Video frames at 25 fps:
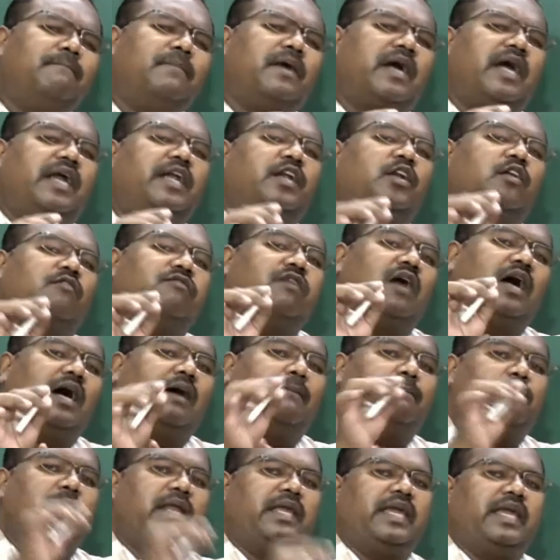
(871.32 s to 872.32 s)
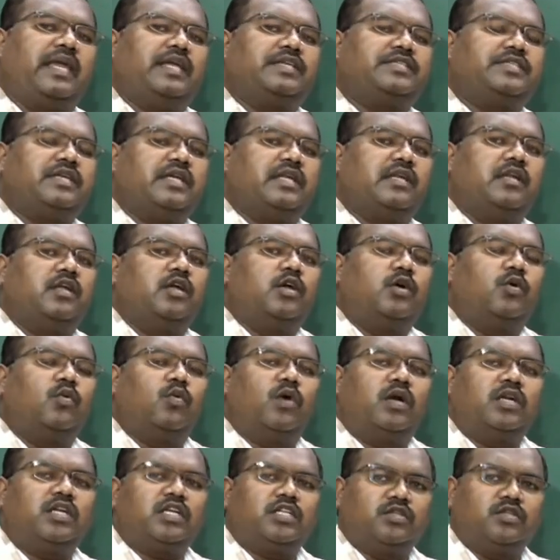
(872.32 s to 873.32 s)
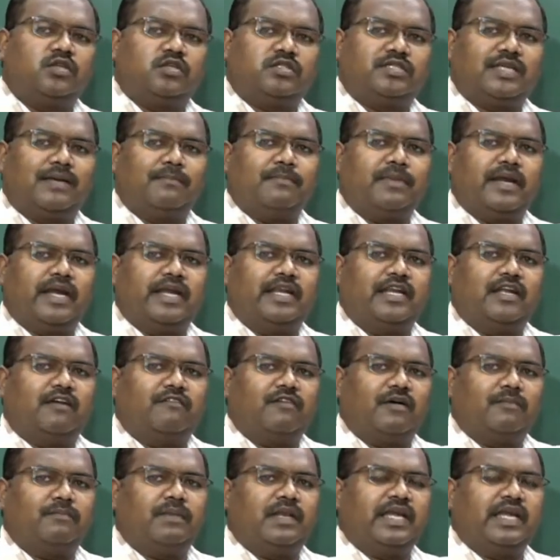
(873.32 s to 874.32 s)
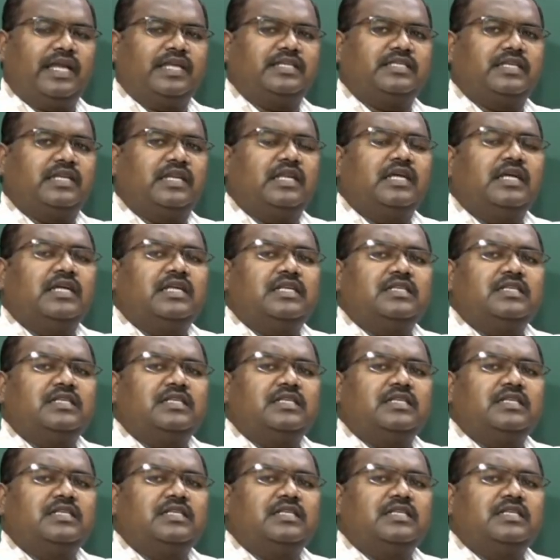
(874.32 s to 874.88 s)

kind of application. What are those some kind of application?